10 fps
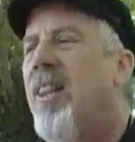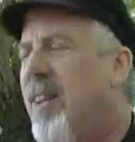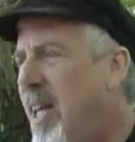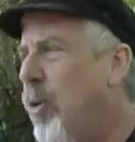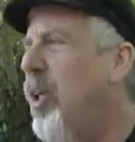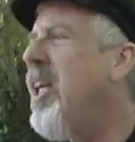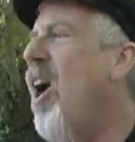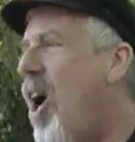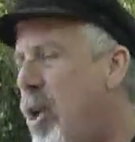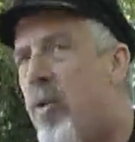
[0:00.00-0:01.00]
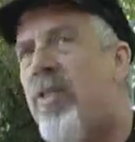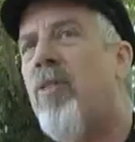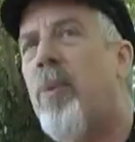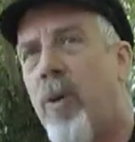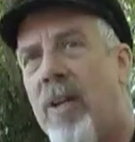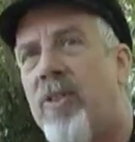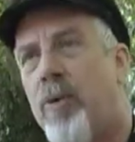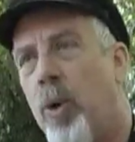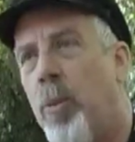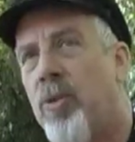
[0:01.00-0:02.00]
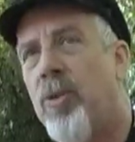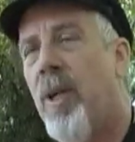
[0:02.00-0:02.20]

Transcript: Literally hundreds of progressive groups.